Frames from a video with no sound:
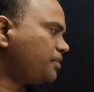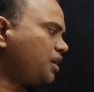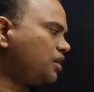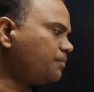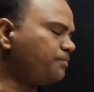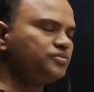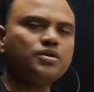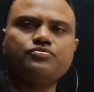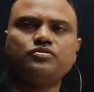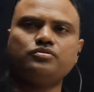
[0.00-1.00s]
para
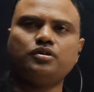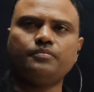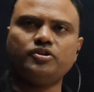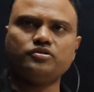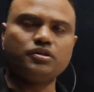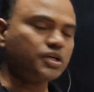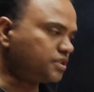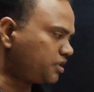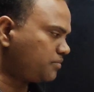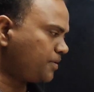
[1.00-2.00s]
substituted benzoic
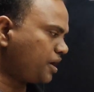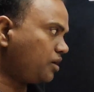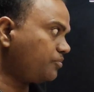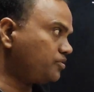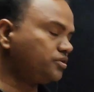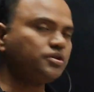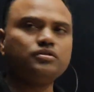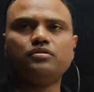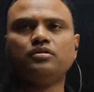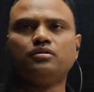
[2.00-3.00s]
acid. In para
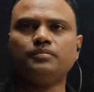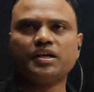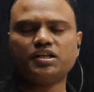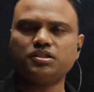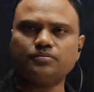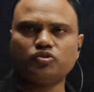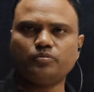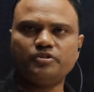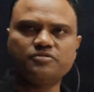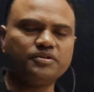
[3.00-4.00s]
position, minus M
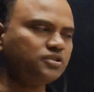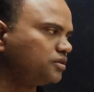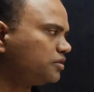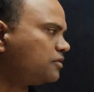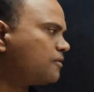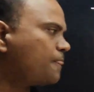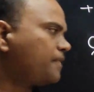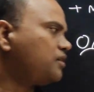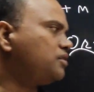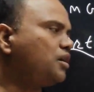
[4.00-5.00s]
group is present.
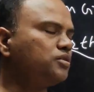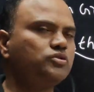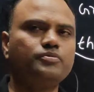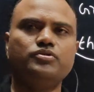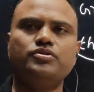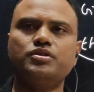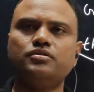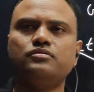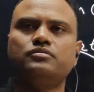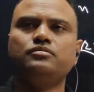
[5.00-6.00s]
In ortho
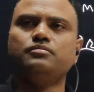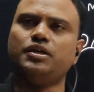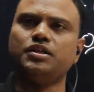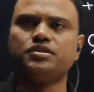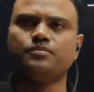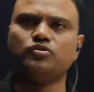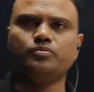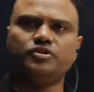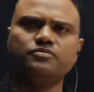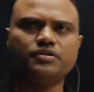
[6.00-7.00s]
position, minus M
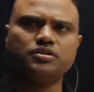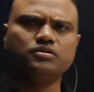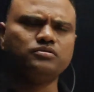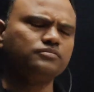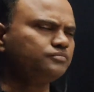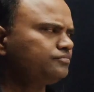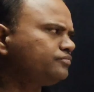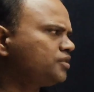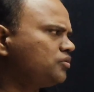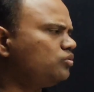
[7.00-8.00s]
group is present.
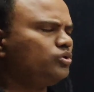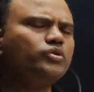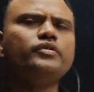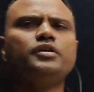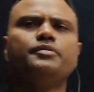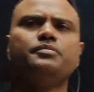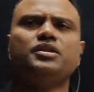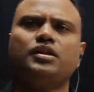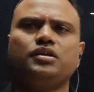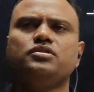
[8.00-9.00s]
Whatever it may be
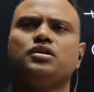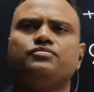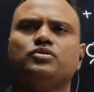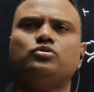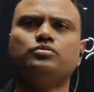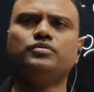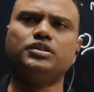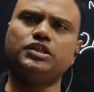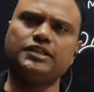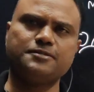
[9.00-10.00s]
the nature of the group,
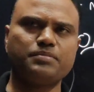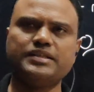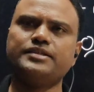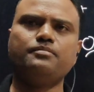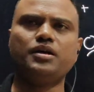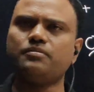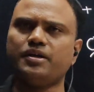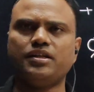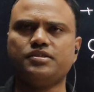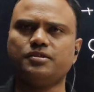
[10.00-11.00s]
whether it is plus M or
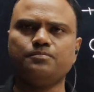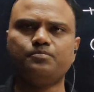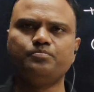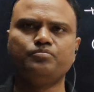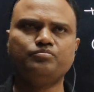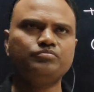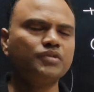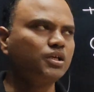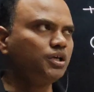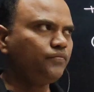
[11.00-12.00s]
minus M,
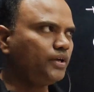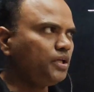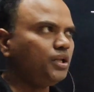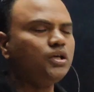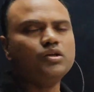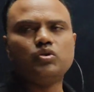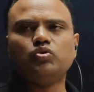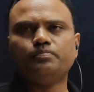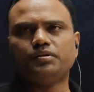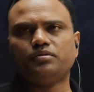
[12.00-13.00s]
if any
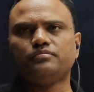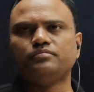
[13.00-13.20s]
group,